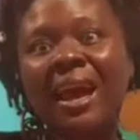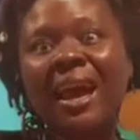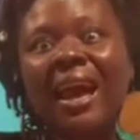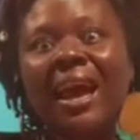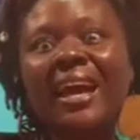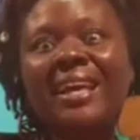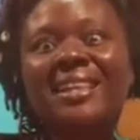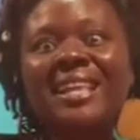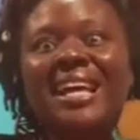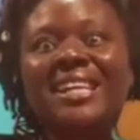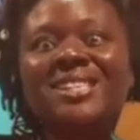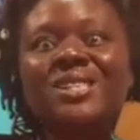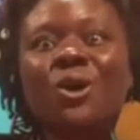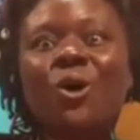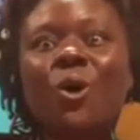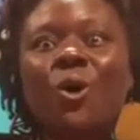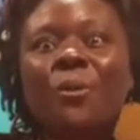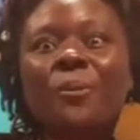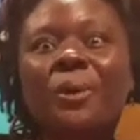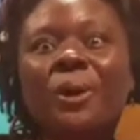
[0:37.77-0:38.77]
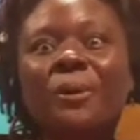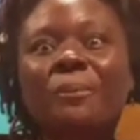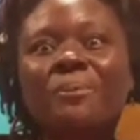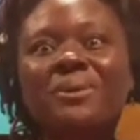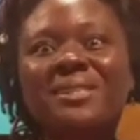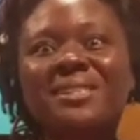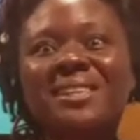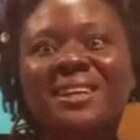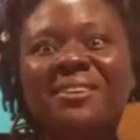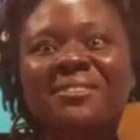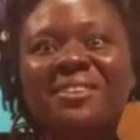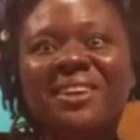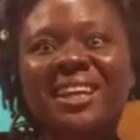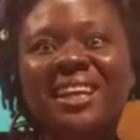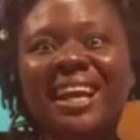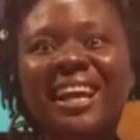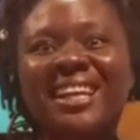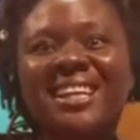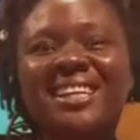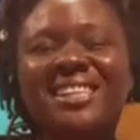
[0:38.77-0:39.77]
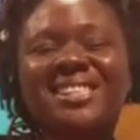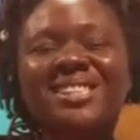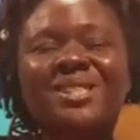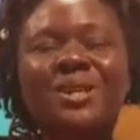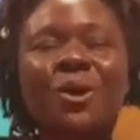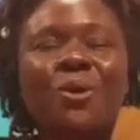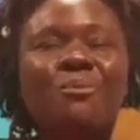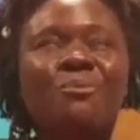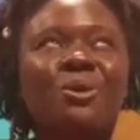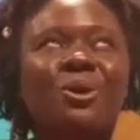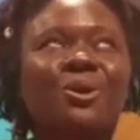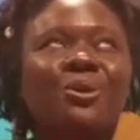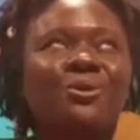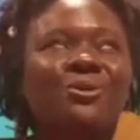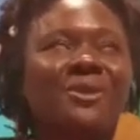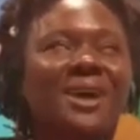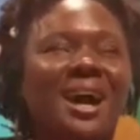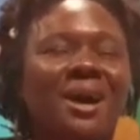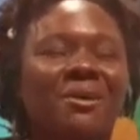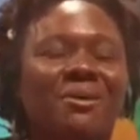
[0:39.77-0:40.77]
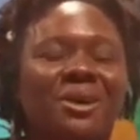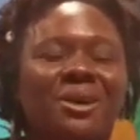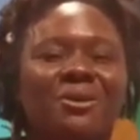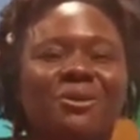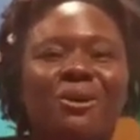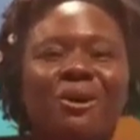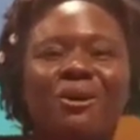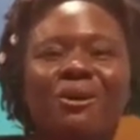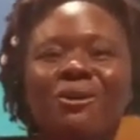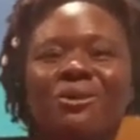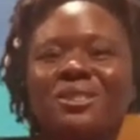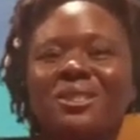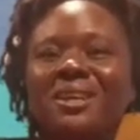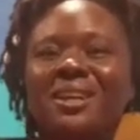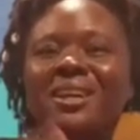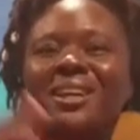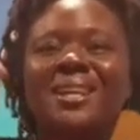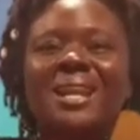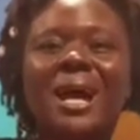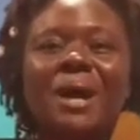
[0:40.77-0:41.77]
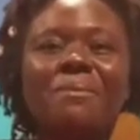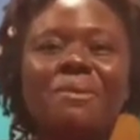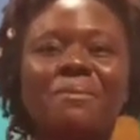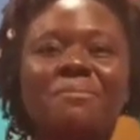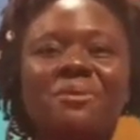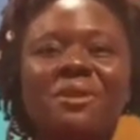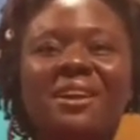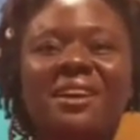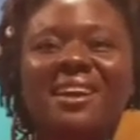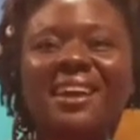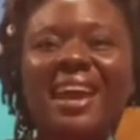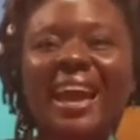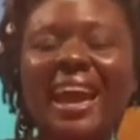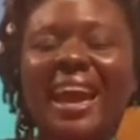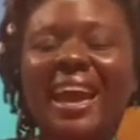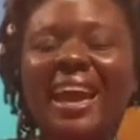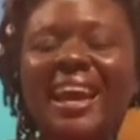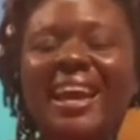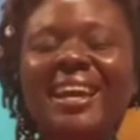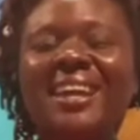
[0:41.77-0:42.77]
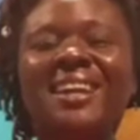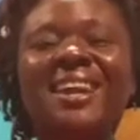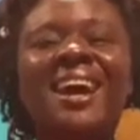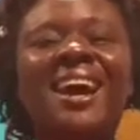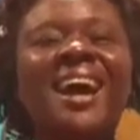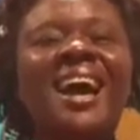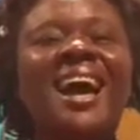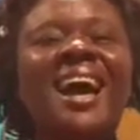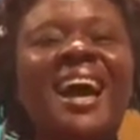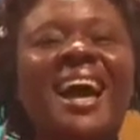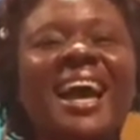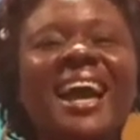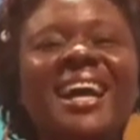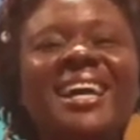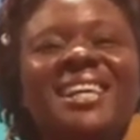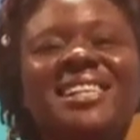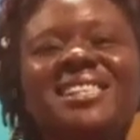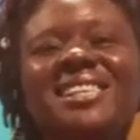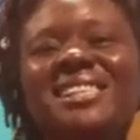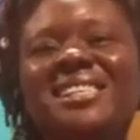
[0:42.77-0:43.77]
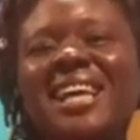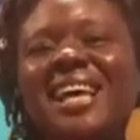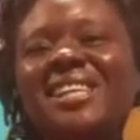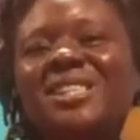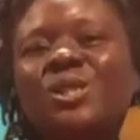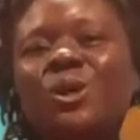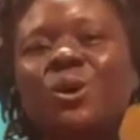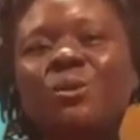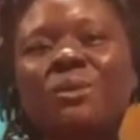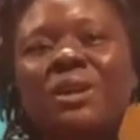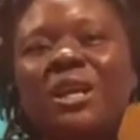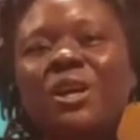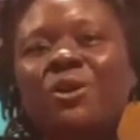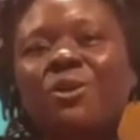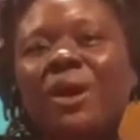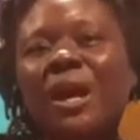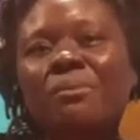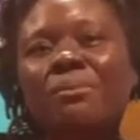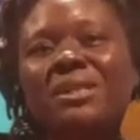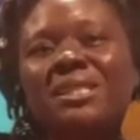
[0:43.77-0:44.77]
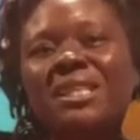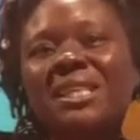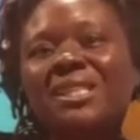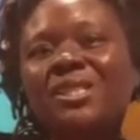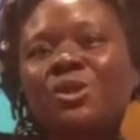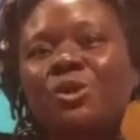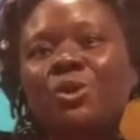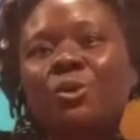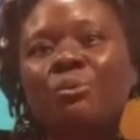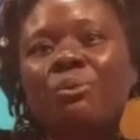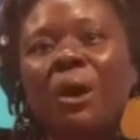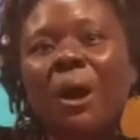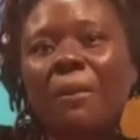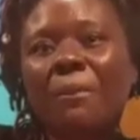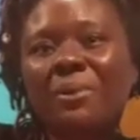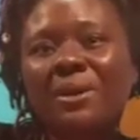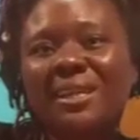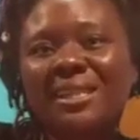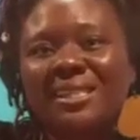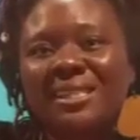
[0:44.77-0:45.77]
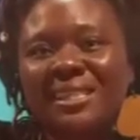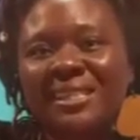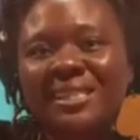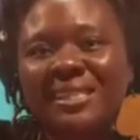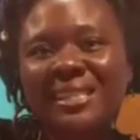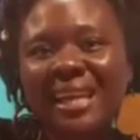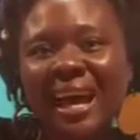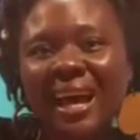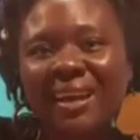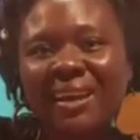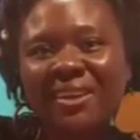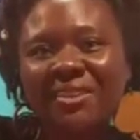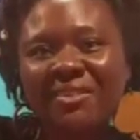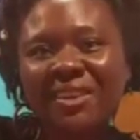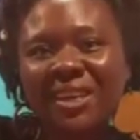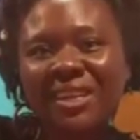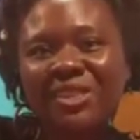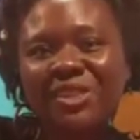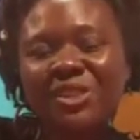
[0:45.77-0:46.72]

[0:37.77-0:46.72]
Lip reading: And that's the whole purpose of it. And it's so beautiful how it grows. It'll climb up your gate. And it just has so many great medicinal properties inside of it.